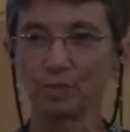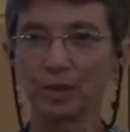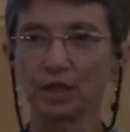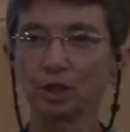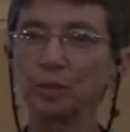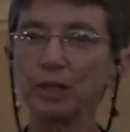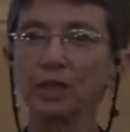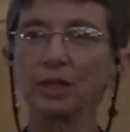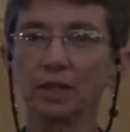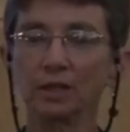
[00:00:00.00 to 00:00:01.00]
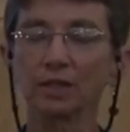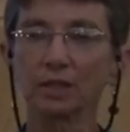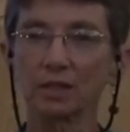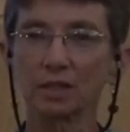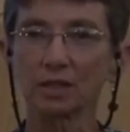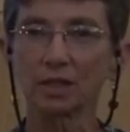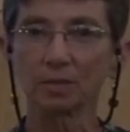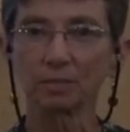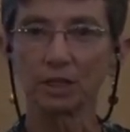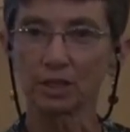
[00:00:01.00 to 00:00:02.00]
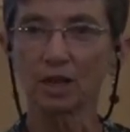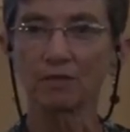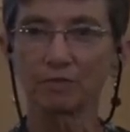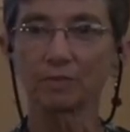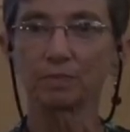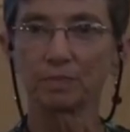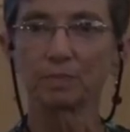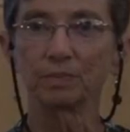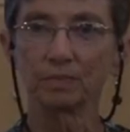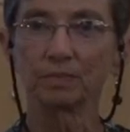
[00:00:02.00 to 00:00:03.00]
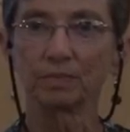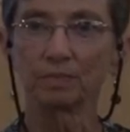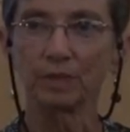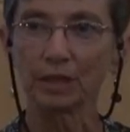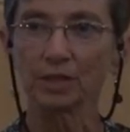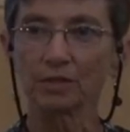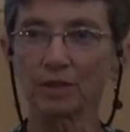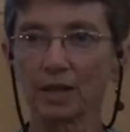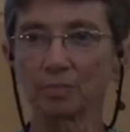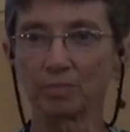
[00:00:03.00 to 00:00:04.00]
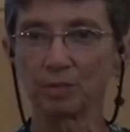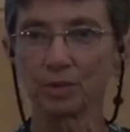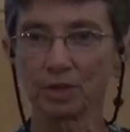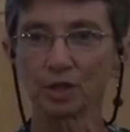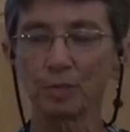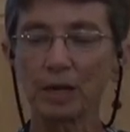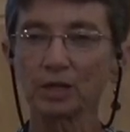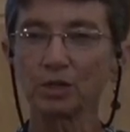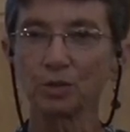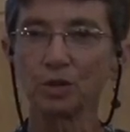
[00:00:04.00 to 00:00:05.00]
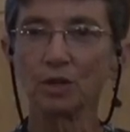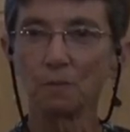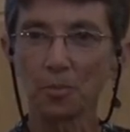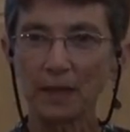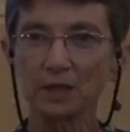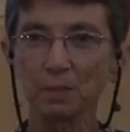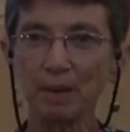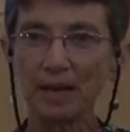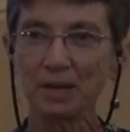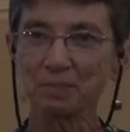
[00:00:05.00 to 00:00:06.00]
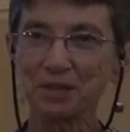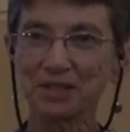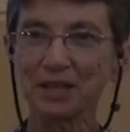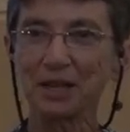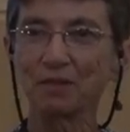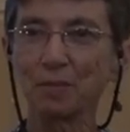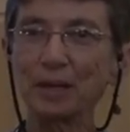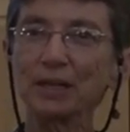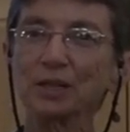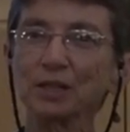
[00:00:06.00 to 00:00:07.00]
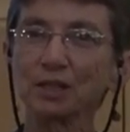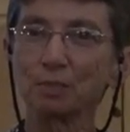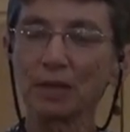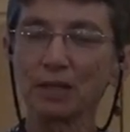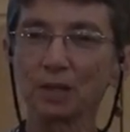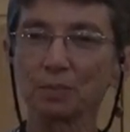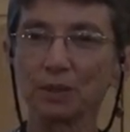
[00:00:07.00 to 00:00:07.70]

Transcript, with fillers: But at the beginning, it's, it's, um, it's tough because of that. People expect you to pay up just like everybody else is paid up.